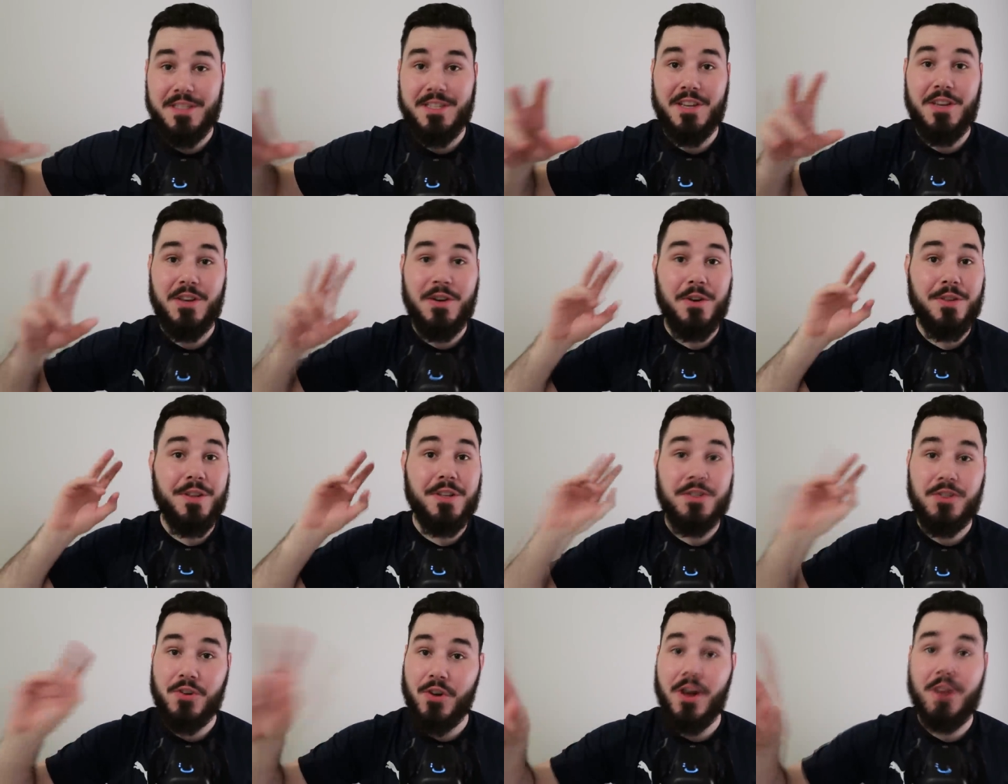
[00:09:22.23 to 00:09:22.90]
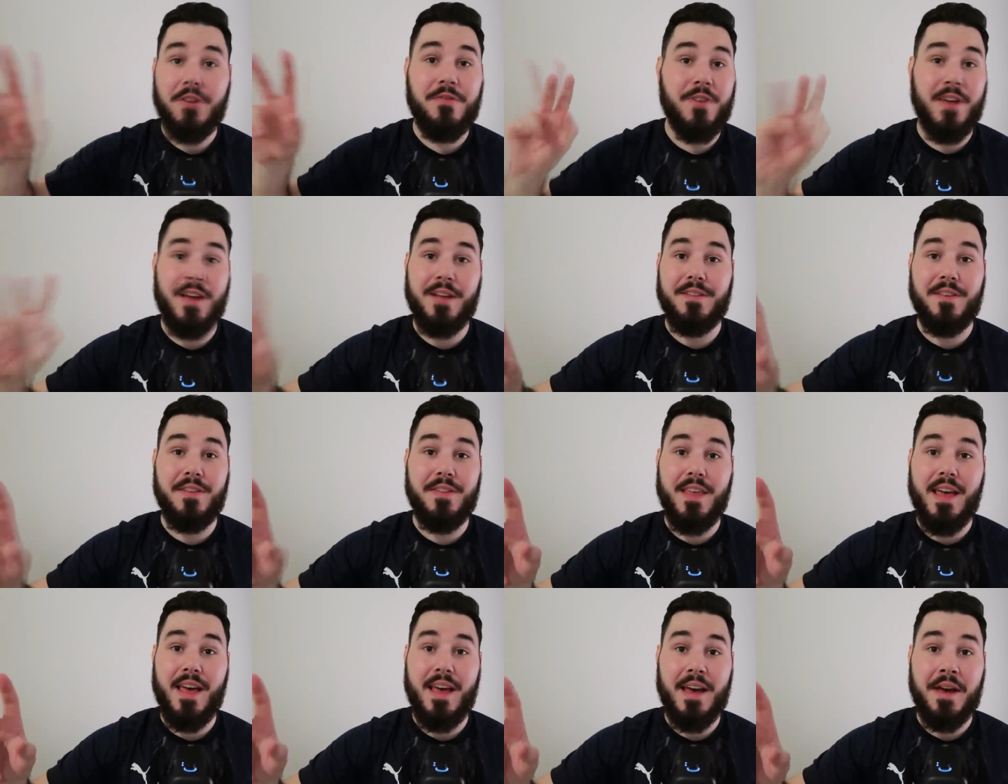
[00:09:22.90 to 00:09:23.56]
So you've got the
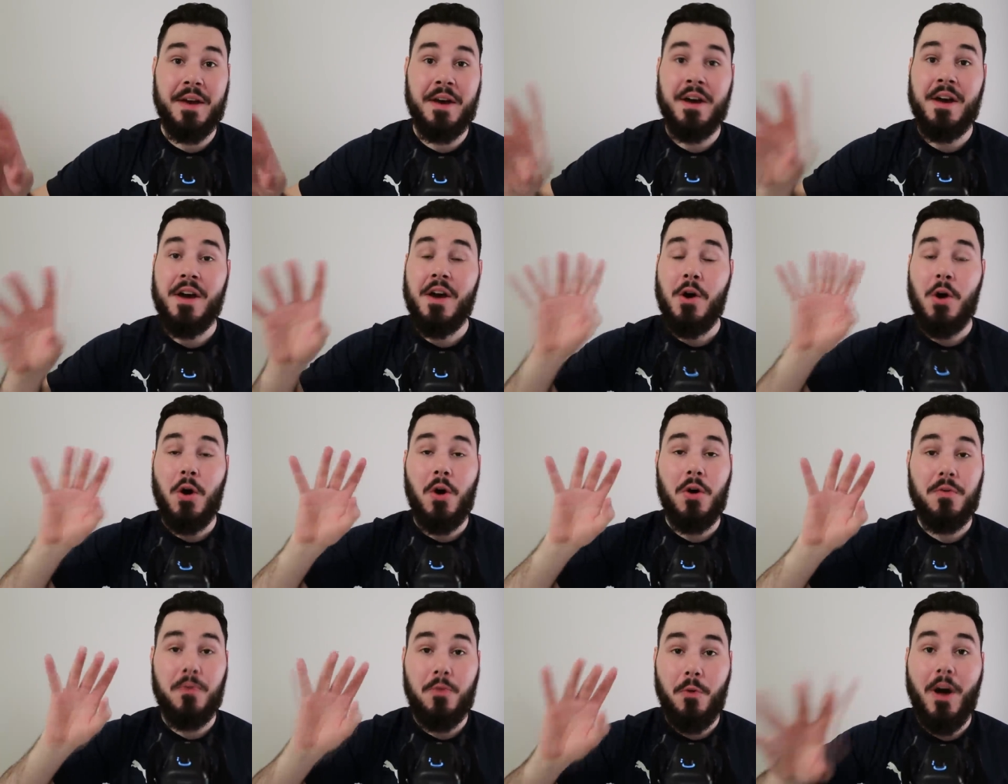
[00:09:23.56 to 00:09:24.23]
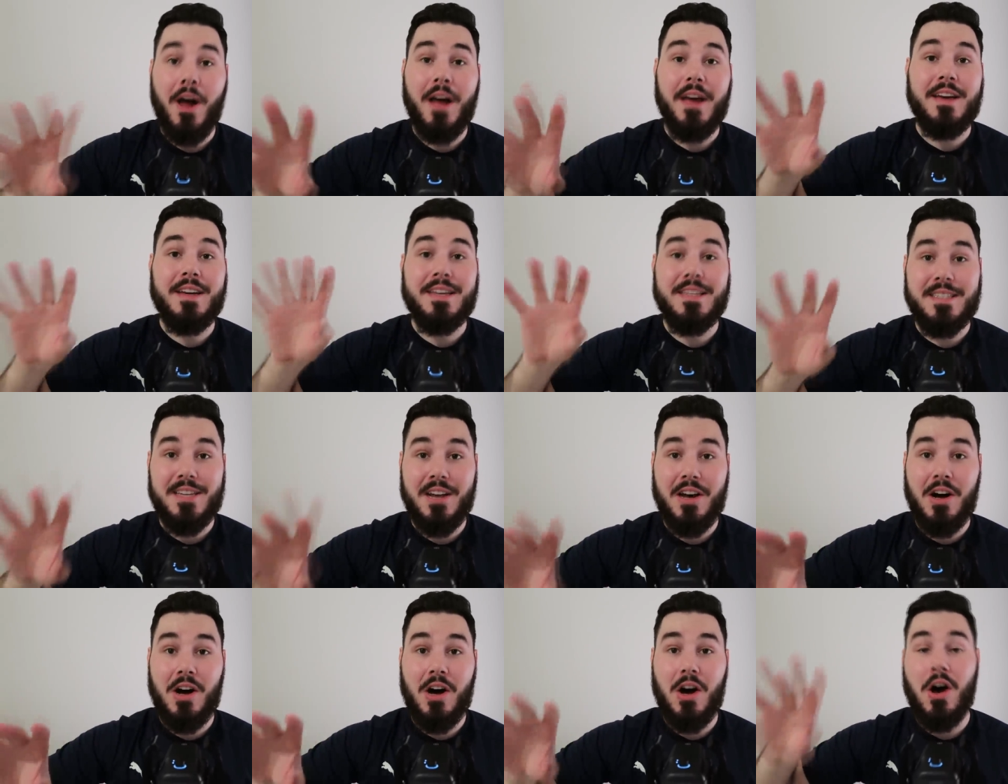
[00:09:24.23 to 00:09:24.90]
trifecta there of why
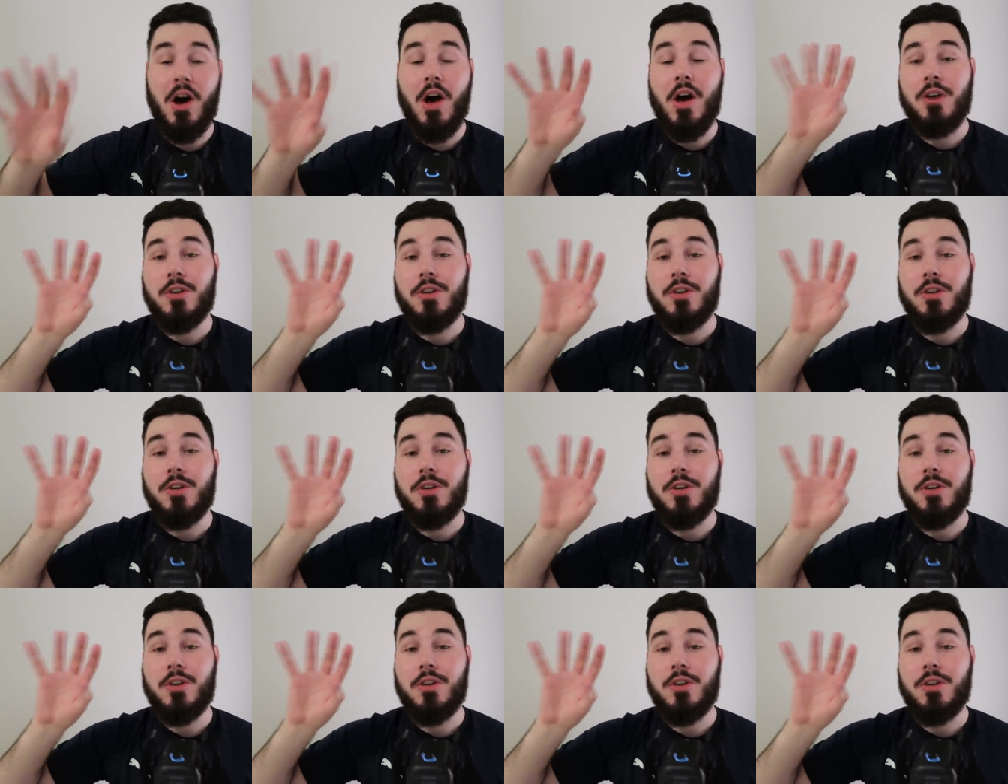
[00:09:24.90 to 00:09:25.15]
Qatar